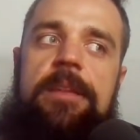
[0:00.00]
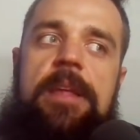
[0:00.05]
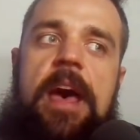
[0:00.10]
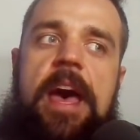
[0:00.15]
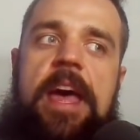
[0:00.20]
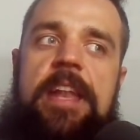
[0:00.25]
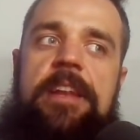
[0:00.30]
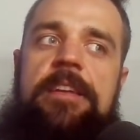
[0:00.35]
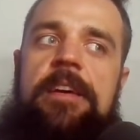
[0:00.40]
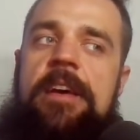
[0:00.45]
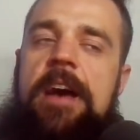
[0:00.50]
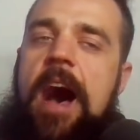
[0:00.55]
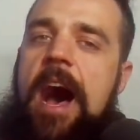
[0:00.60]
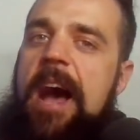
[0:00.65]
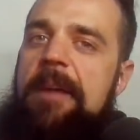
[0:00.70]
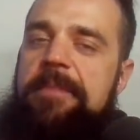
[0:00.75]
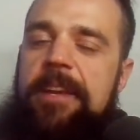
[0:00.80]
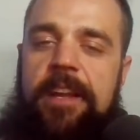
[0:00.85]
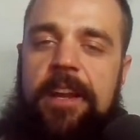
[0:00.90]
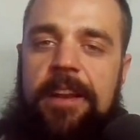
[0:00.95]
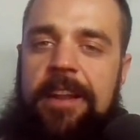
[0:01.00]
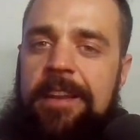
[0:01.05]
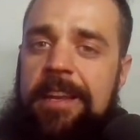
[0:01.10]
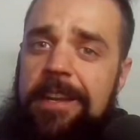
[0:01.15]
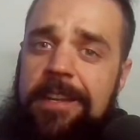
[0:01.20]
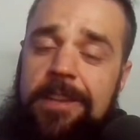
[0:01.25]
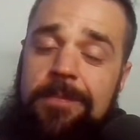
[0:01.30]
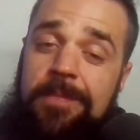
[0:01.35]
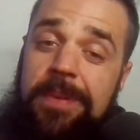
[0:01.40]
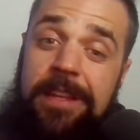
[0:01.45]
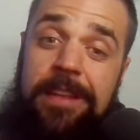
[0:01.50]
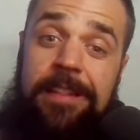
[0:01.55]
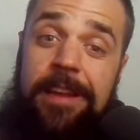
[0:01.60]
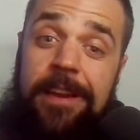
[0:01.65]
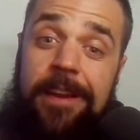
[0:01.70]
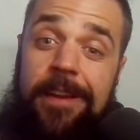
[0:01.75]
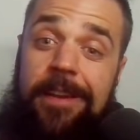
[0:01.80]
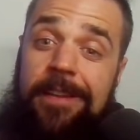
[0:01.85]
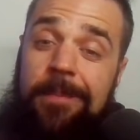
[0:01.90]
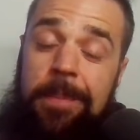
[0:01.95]
and you're going to need to be
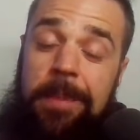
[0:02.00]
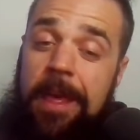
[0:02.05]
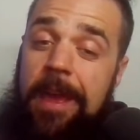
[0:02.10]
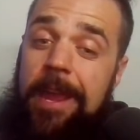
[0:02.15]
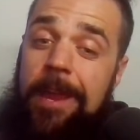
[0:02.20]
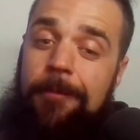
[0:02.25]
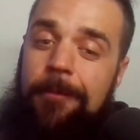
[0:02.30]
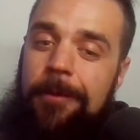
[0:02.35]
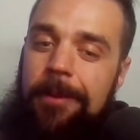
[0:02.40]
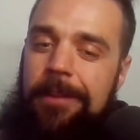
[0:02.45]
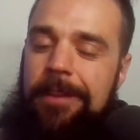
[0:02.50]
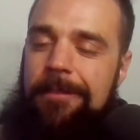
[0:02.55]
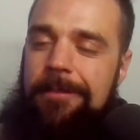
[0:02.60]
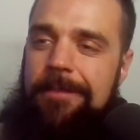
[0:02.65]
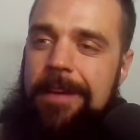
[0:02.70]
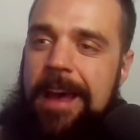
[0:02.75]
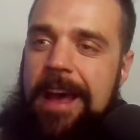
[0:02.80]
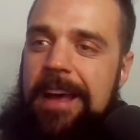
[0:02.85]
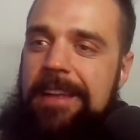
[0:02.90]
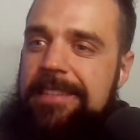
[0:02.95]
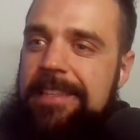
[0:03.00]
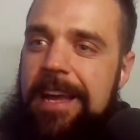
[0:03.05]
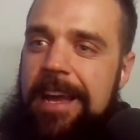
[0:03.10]
there to play really fast.